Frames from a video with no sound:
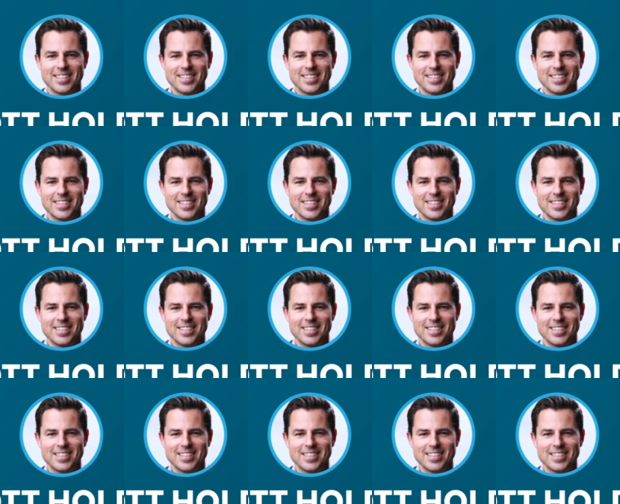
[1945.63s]

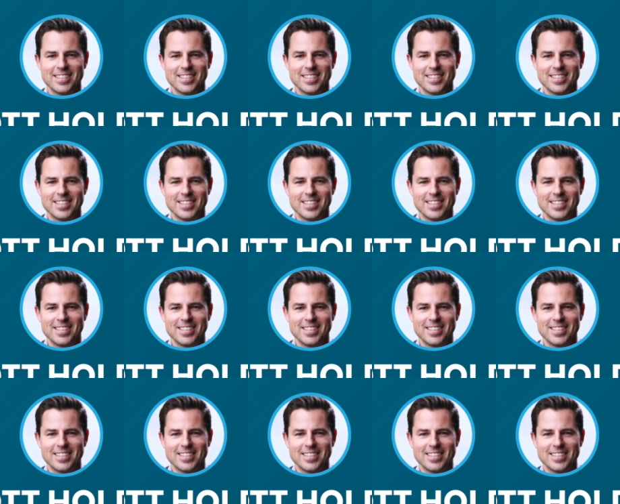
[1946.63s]

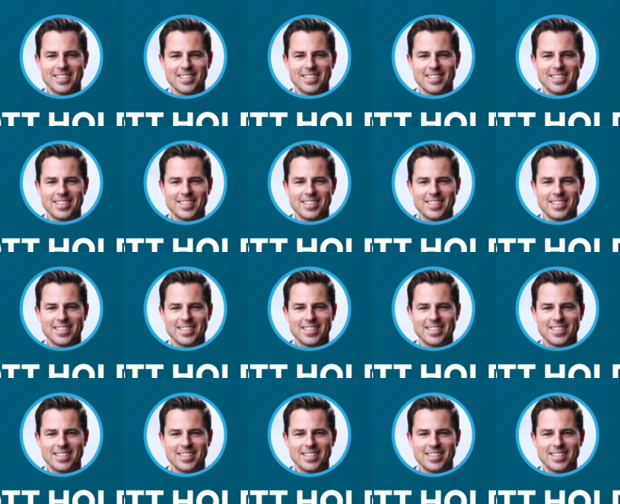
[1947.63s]

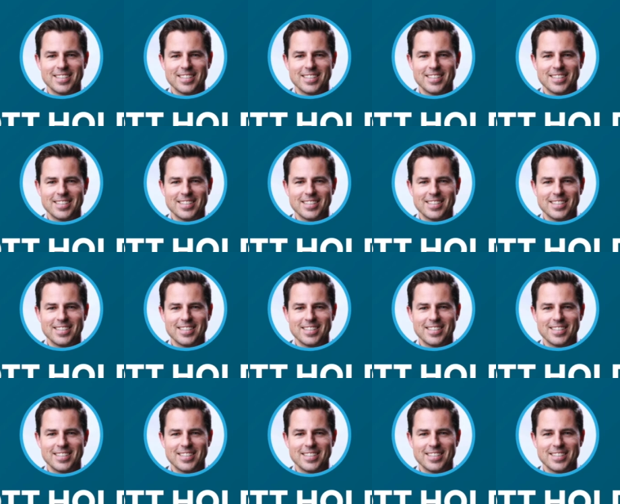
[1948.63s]

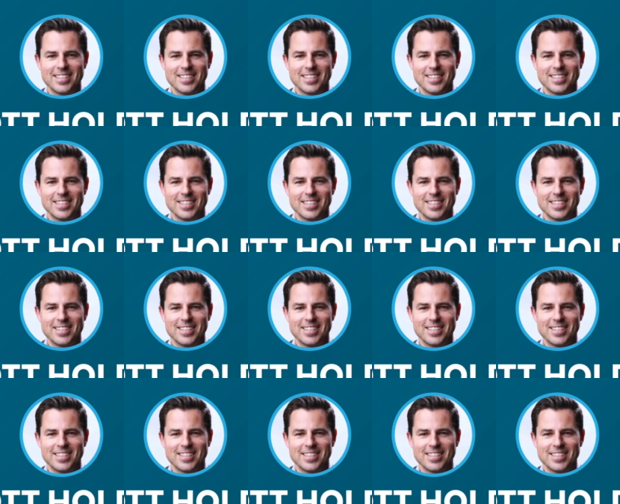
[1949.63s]

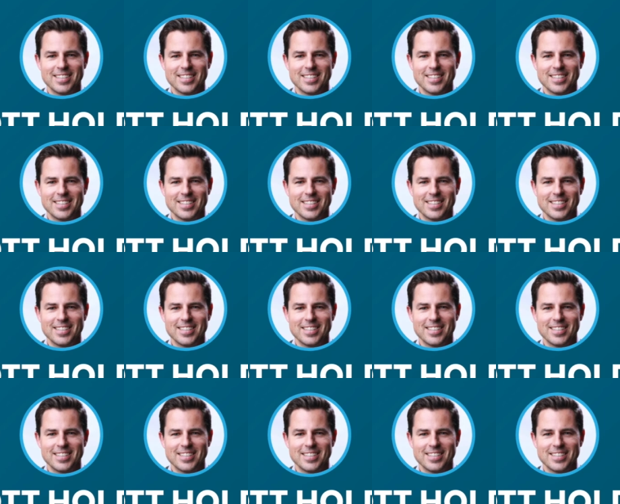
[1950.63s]

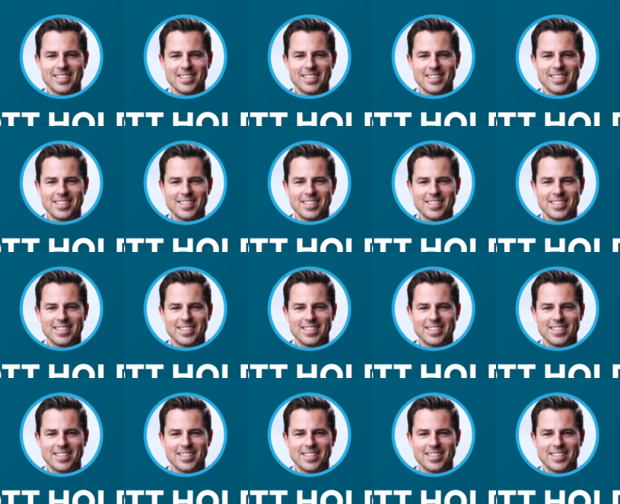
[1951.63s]
The face doesn't move, so there is nothing to read.